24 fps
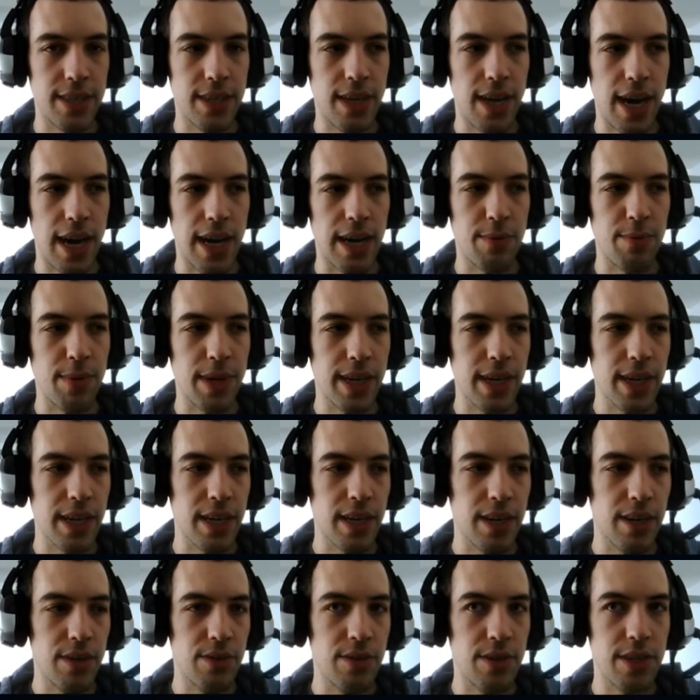Either we can
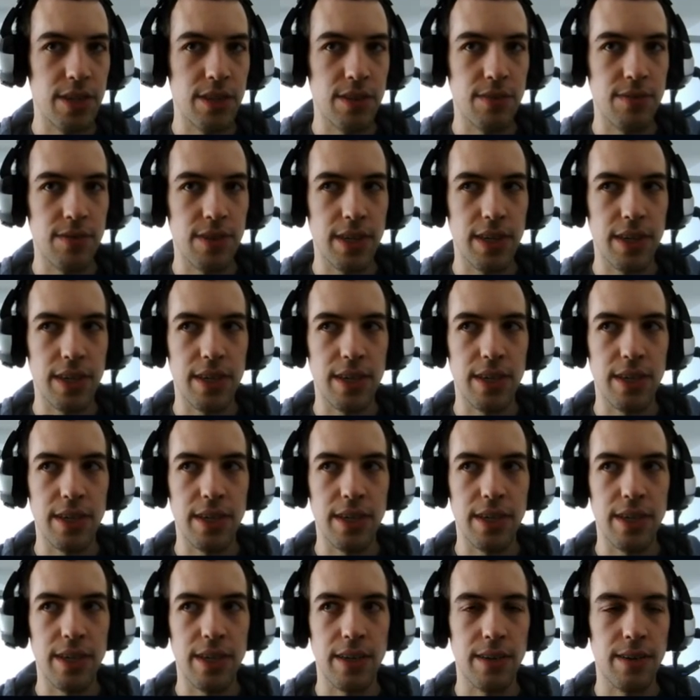go into
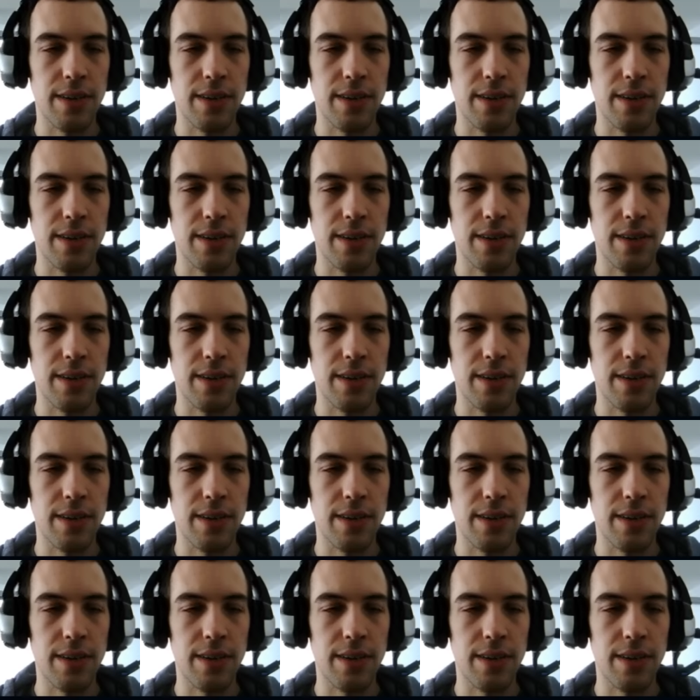the